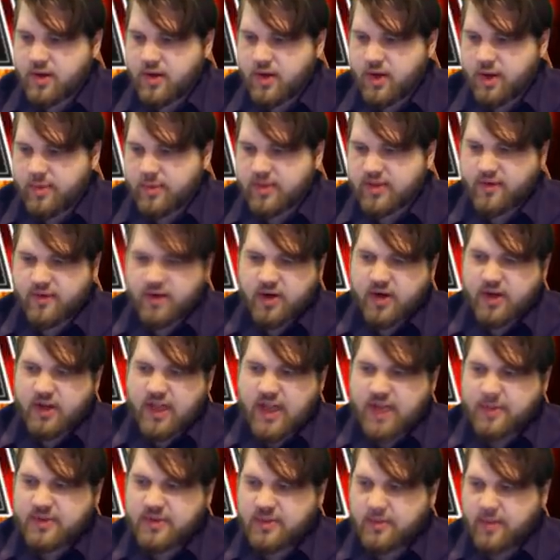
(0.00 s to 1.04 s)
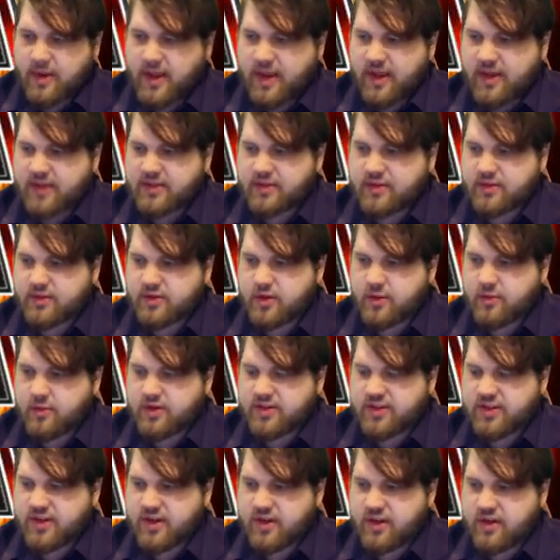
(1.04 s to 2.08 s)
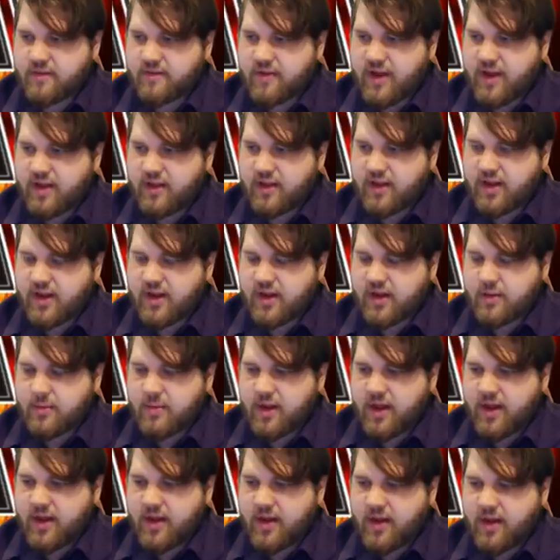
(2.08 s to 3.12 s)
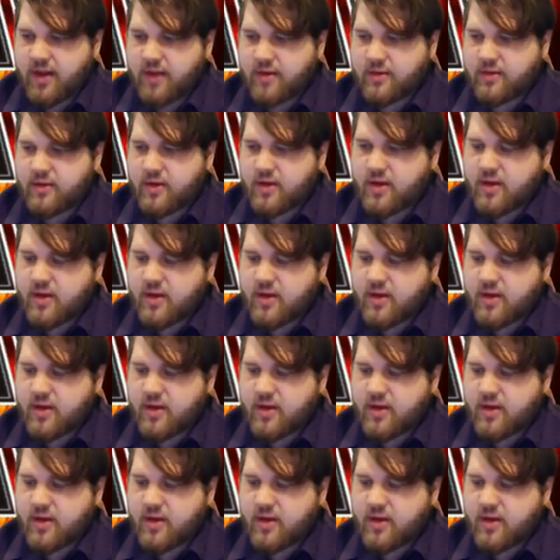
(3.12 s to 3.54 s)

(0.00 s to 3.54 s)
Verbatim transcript: Because I've already got a Lapis in my hand, so there's no reason in invalidating my...